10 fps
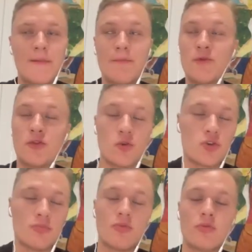Social
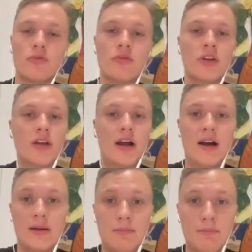proof,
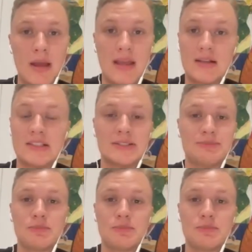banger